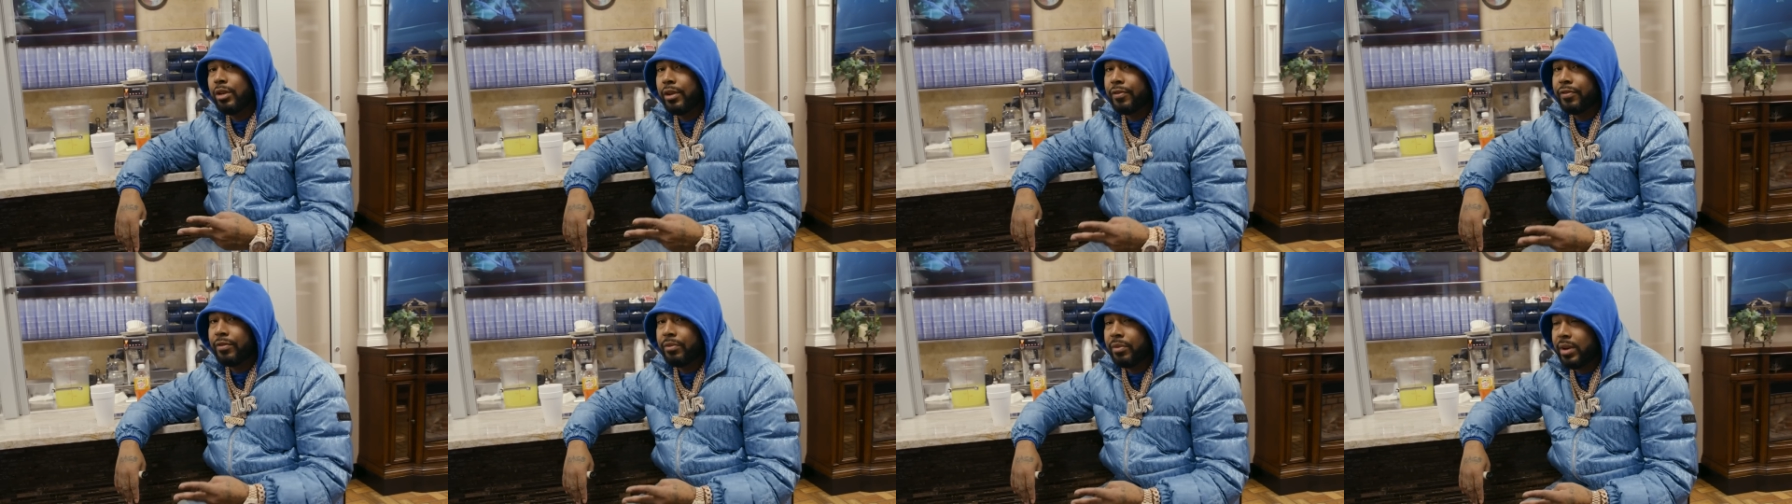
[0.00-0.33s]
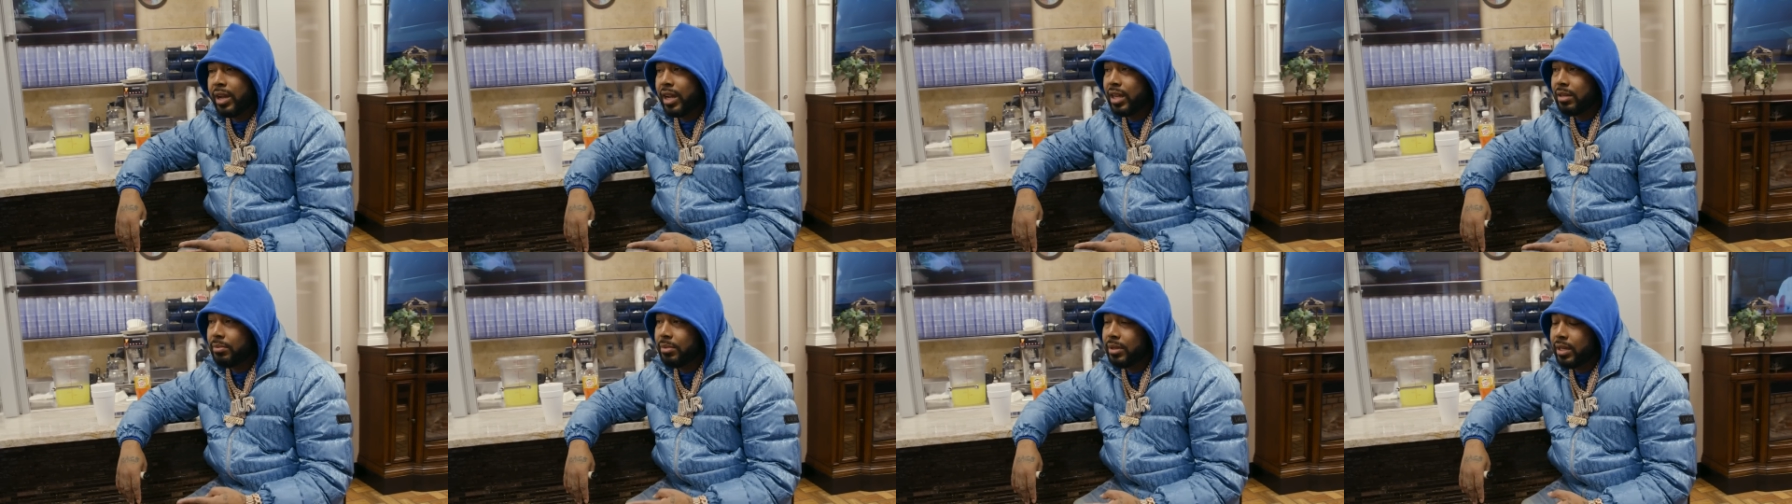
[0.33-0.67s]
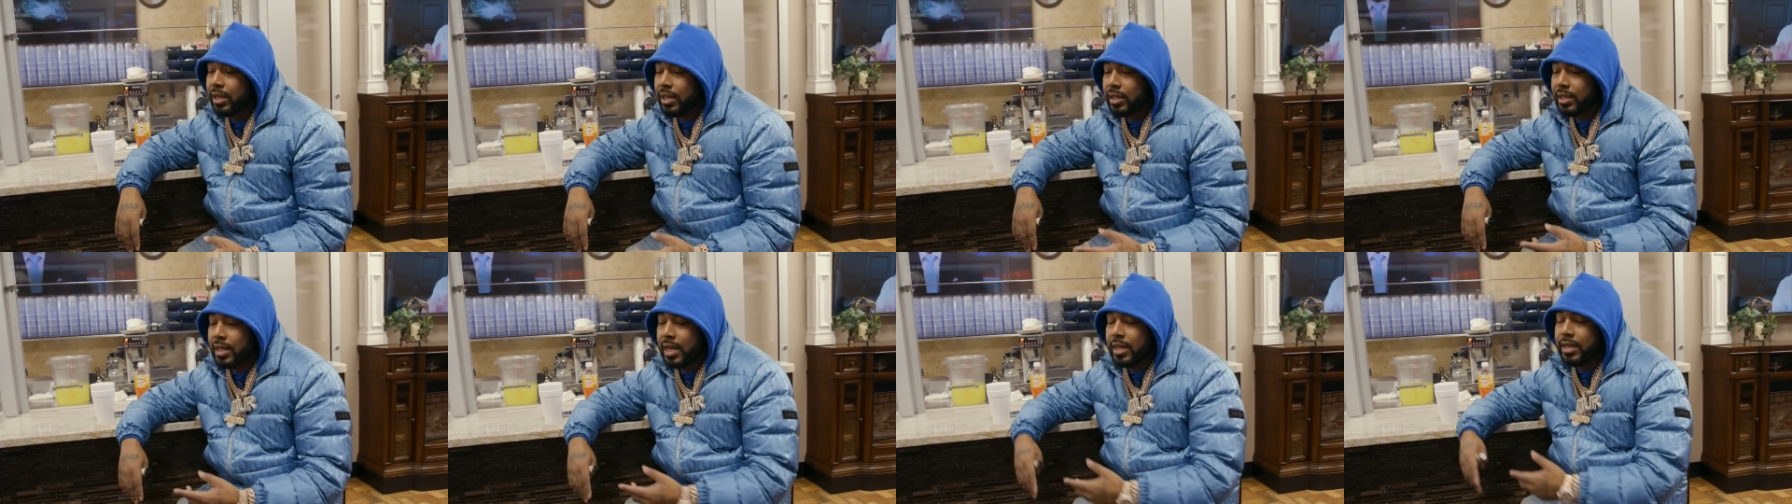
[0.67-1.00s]
different ways
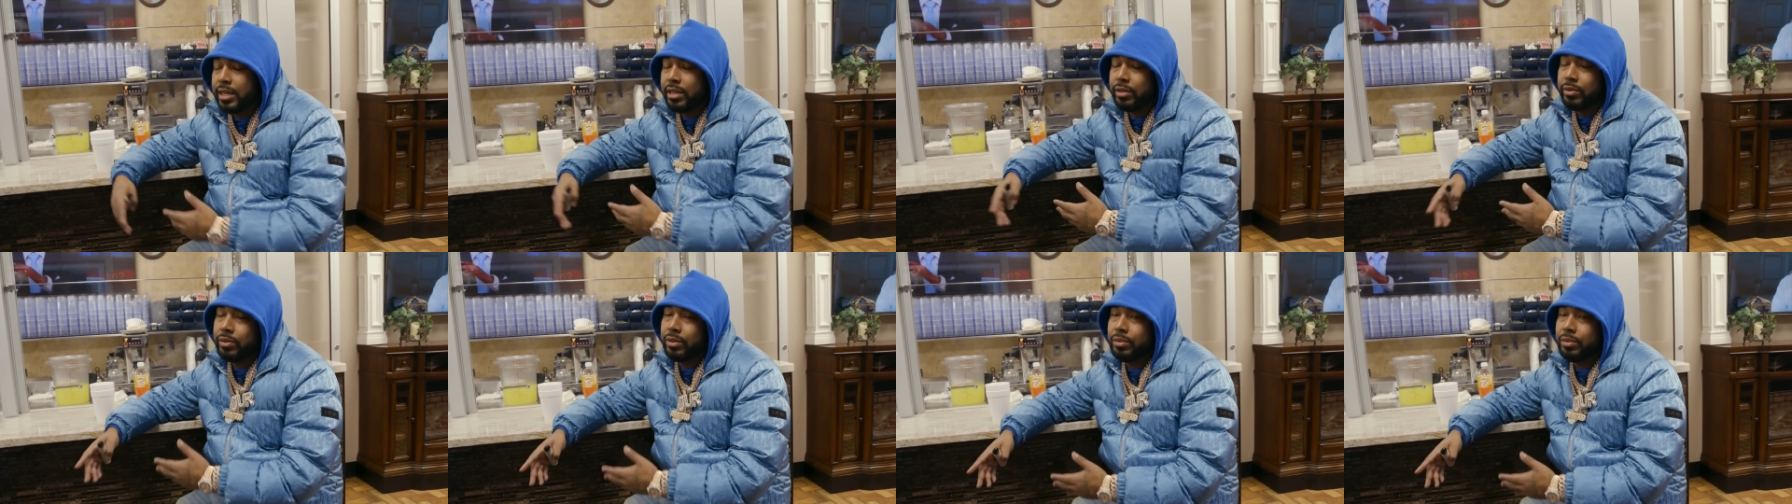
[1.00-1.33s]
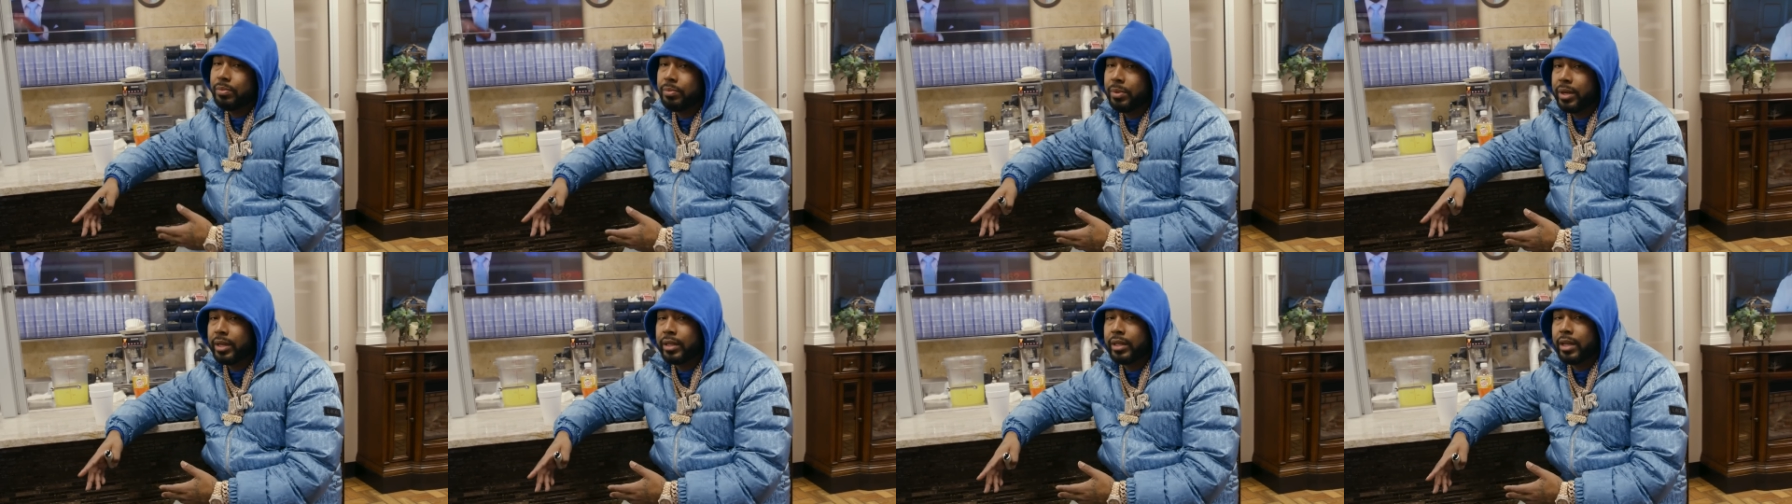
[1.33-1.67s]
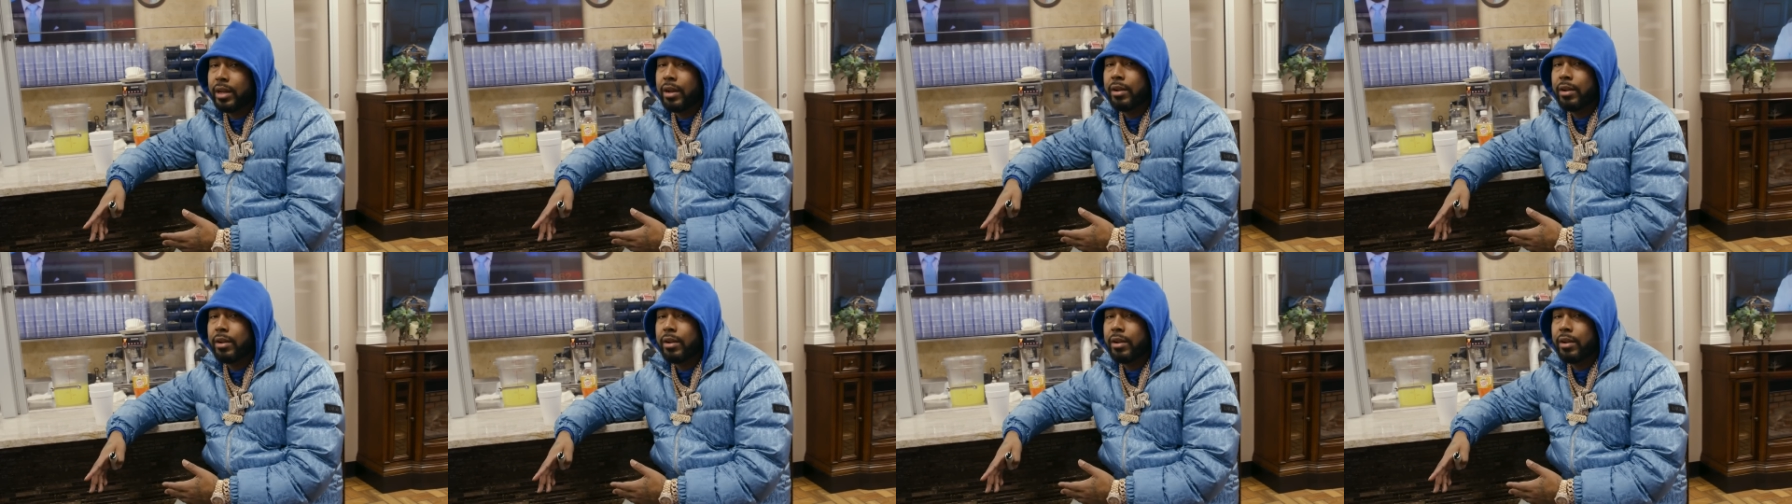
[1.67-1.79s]
because I disrespected